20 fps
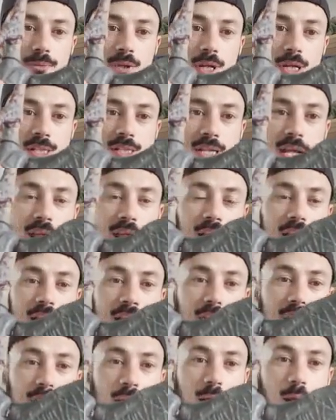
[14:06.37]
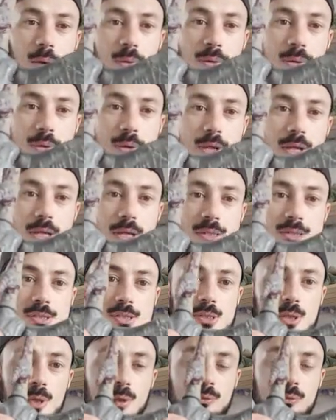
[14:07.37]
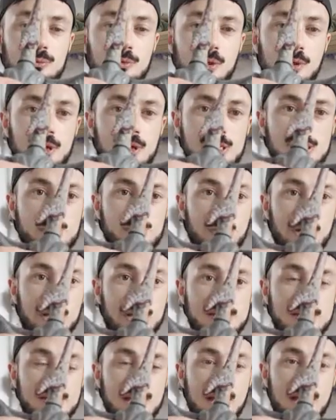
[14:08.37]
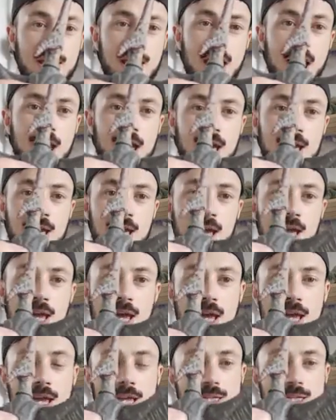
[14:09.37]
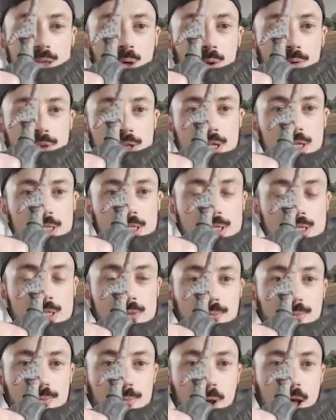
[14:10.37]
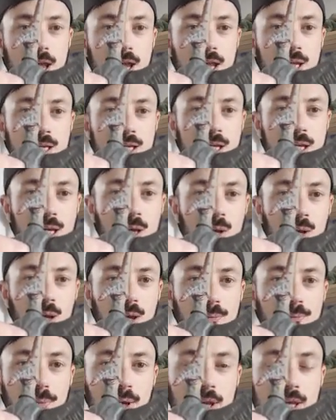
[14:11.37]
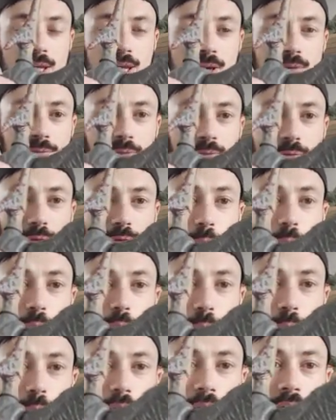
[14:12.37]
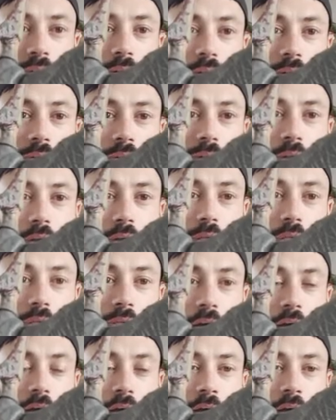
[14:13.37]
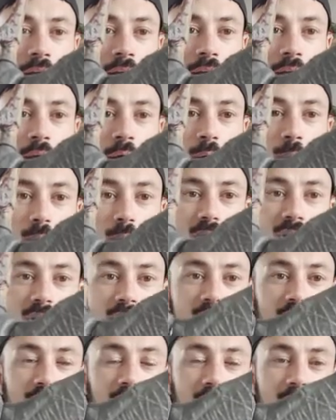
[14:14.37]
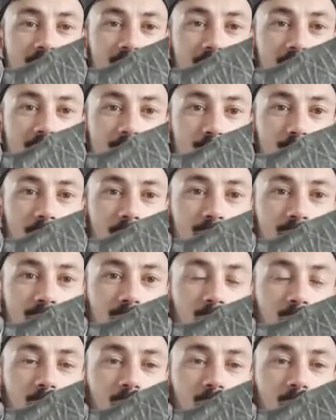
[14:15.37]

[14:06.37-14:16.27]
detailing on the sculpt on its wings here. It's got this burgundy colour bleeding through the wings there, which is a nice added bit of